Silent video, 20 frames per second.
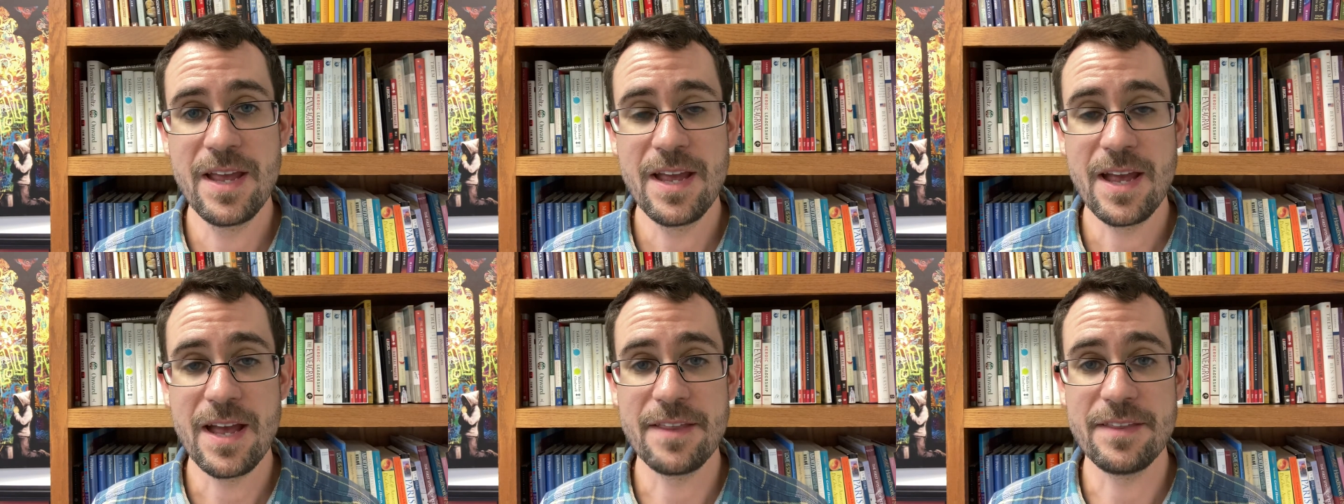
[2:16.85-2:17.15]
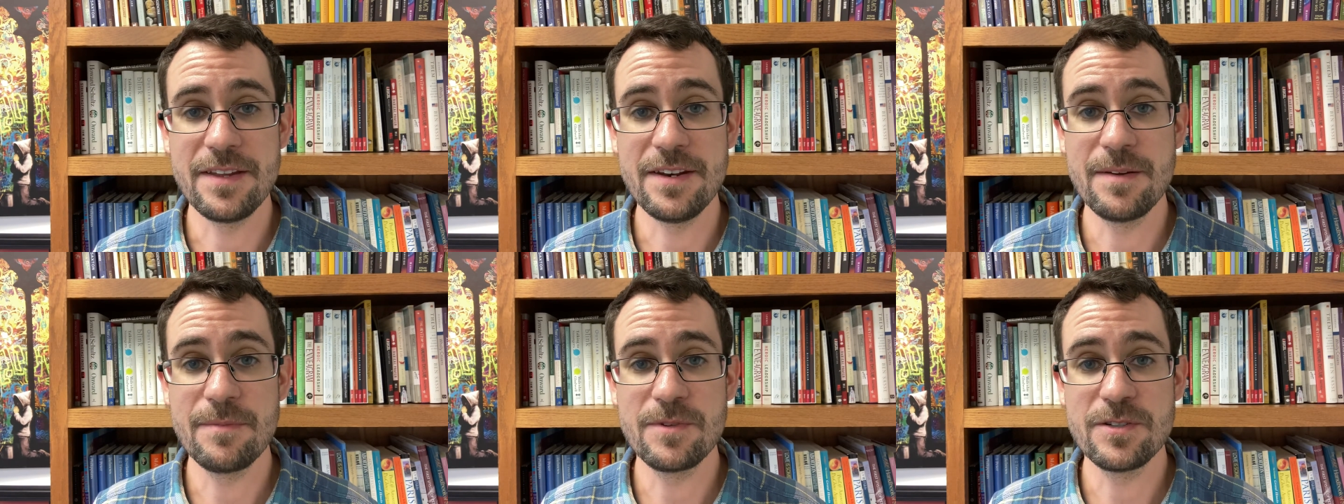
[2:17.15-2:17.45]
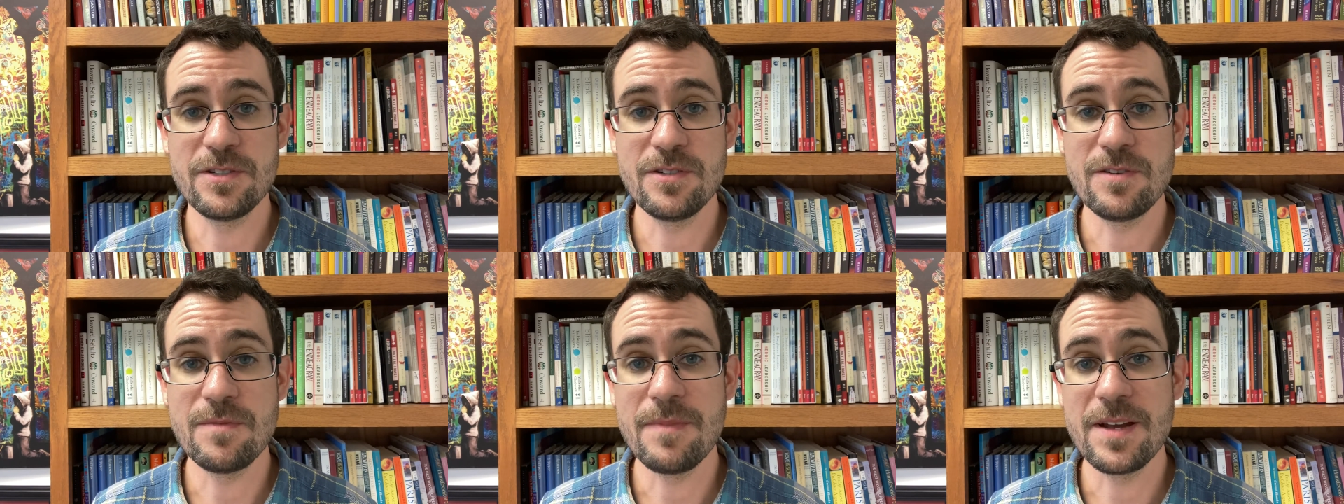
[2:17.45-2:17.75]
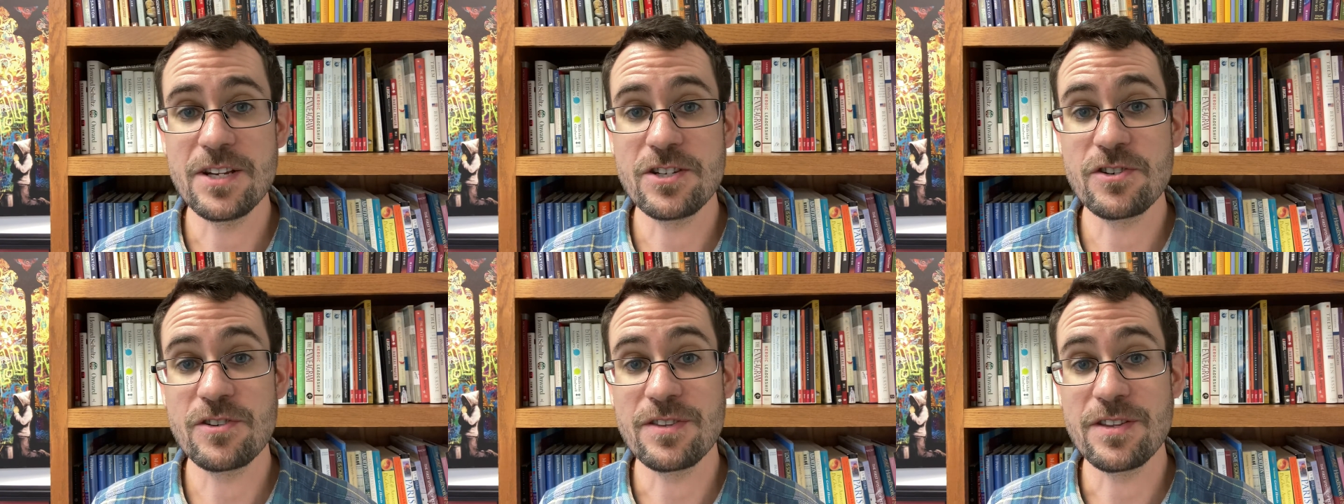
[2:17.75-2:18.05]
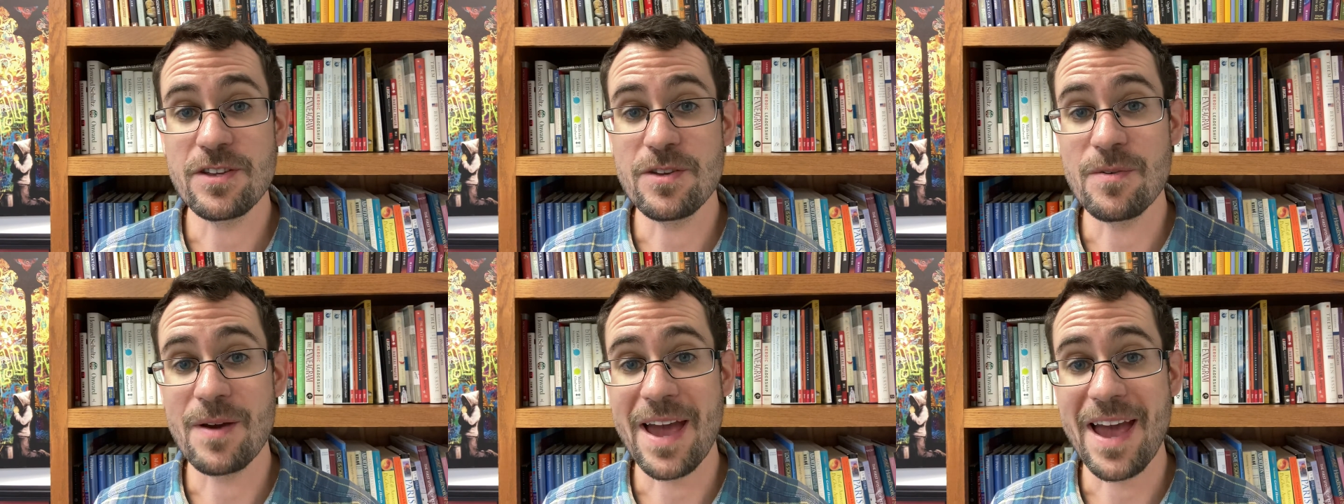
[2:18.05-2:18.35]
And then number two, to make sure
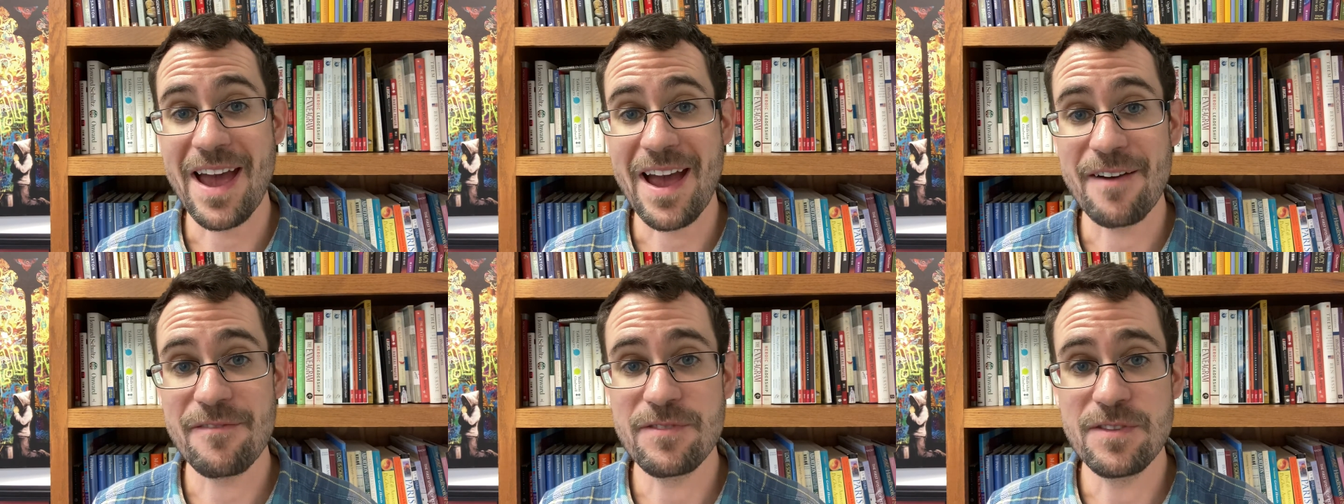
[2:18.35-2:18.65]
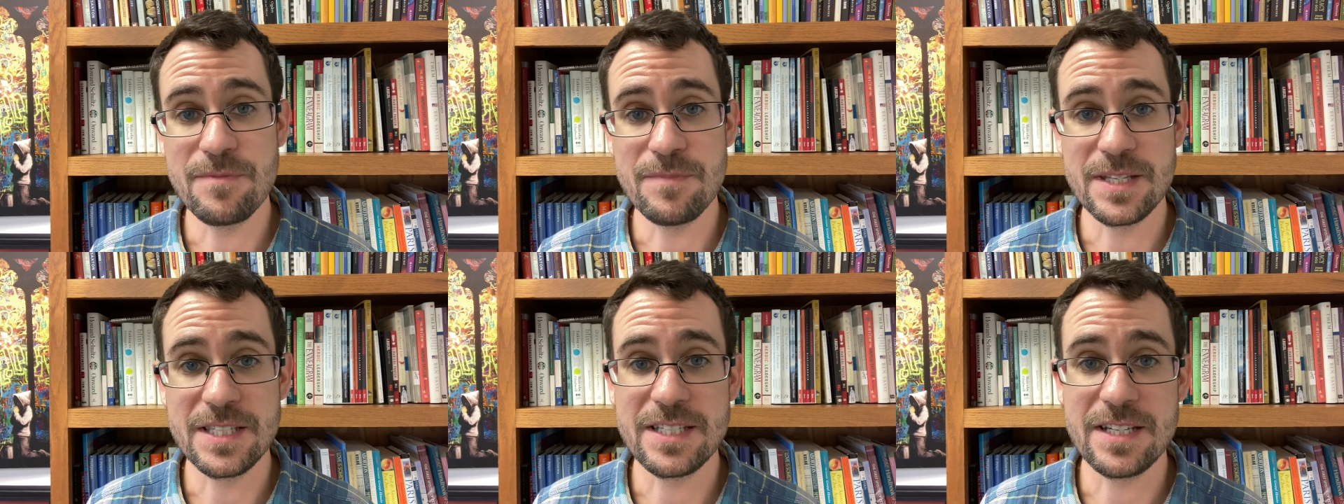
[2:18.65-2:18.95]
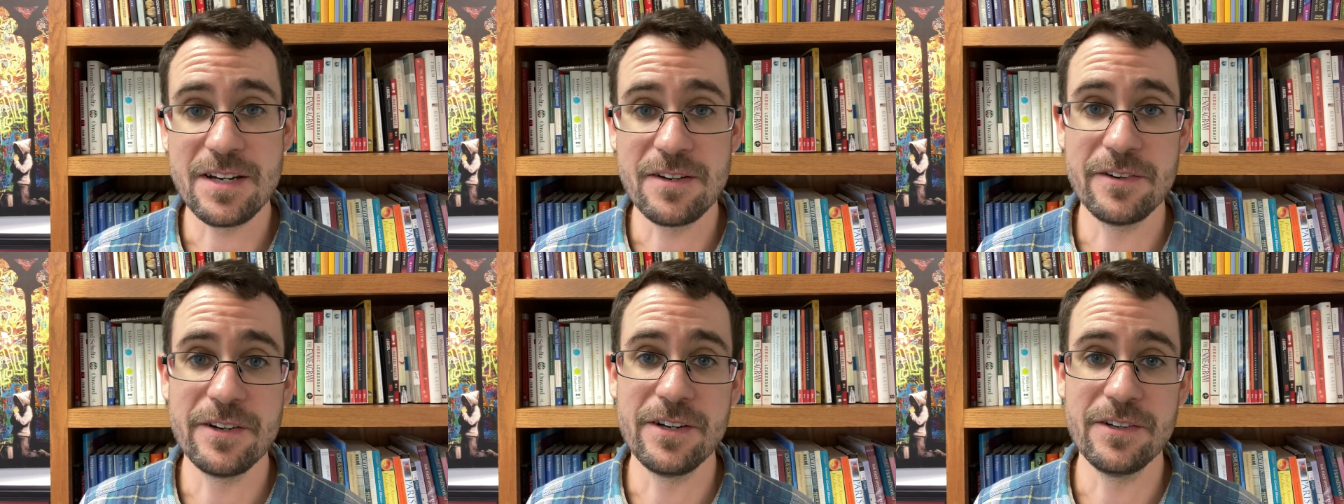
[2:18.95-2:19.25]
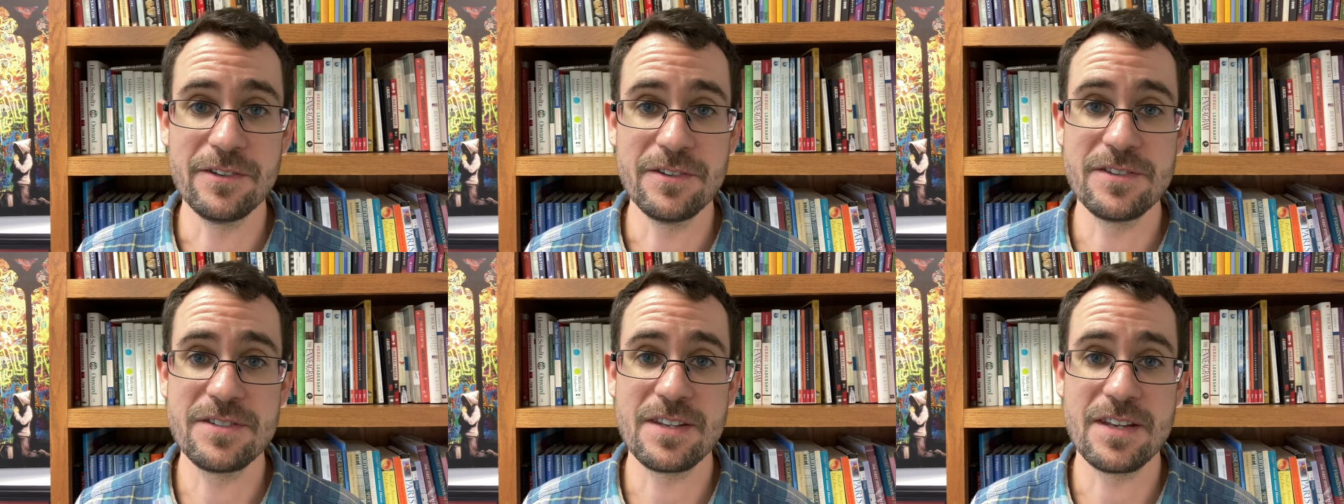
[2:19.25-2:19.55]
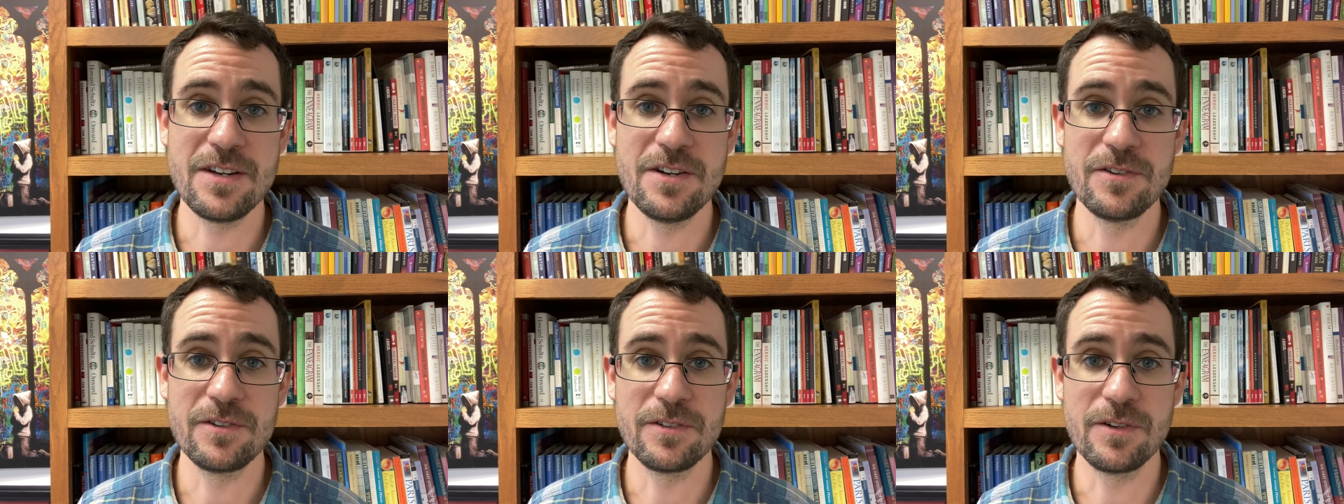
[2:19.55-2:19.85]
that you have the materials that
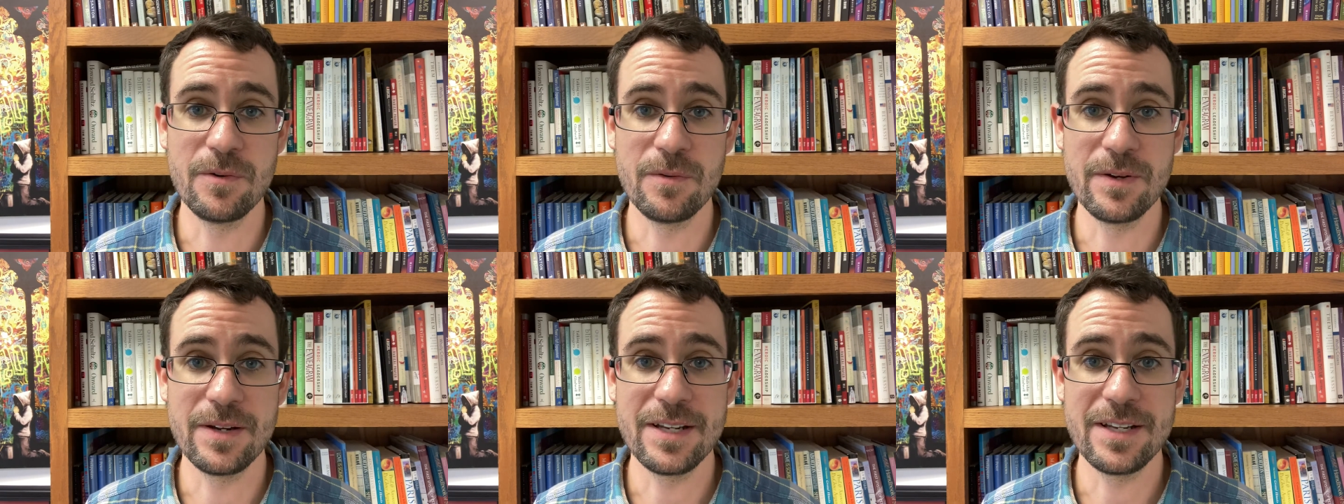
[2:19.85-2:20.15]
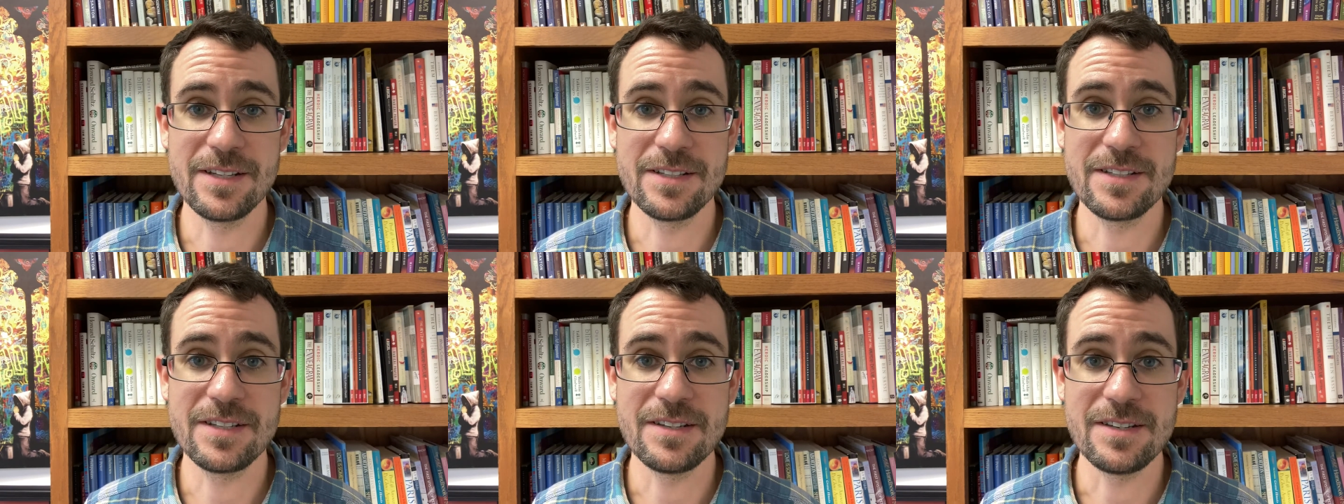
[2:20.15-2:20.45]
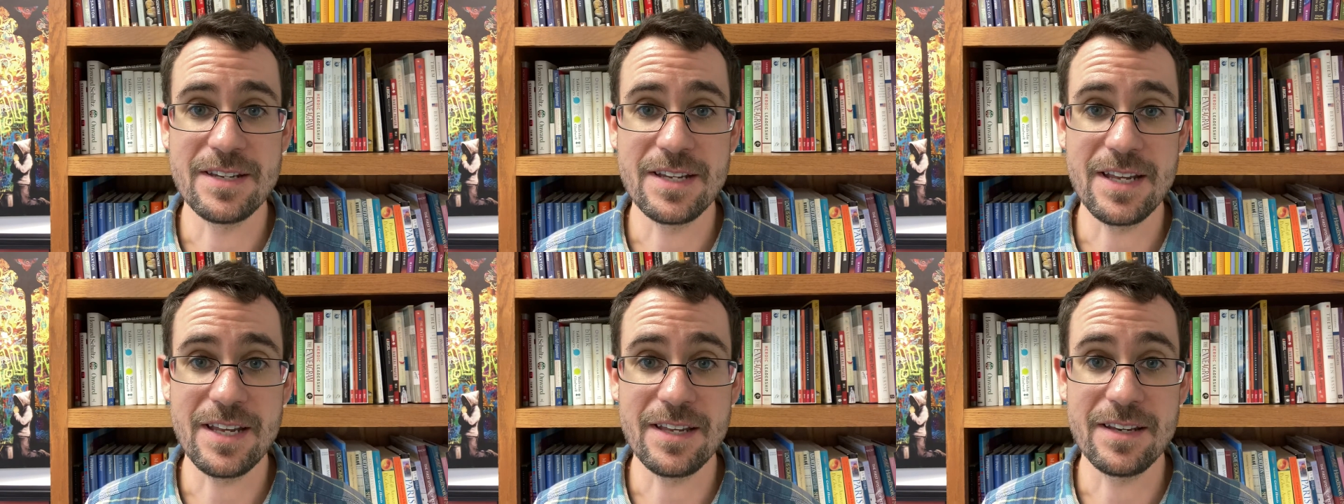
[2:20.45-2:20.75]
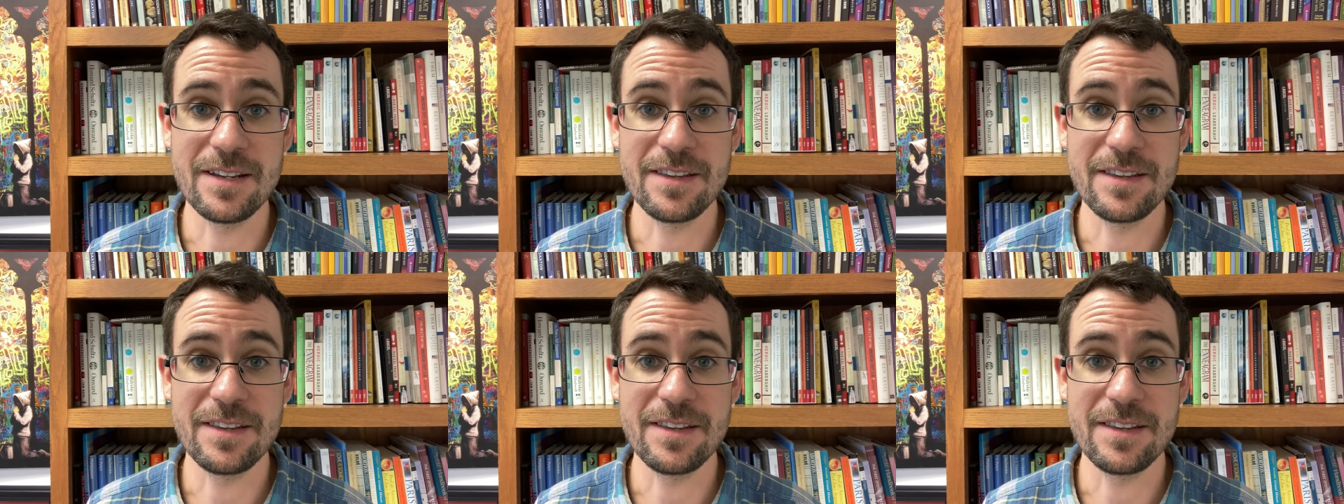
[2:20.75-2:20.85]
you're going to need.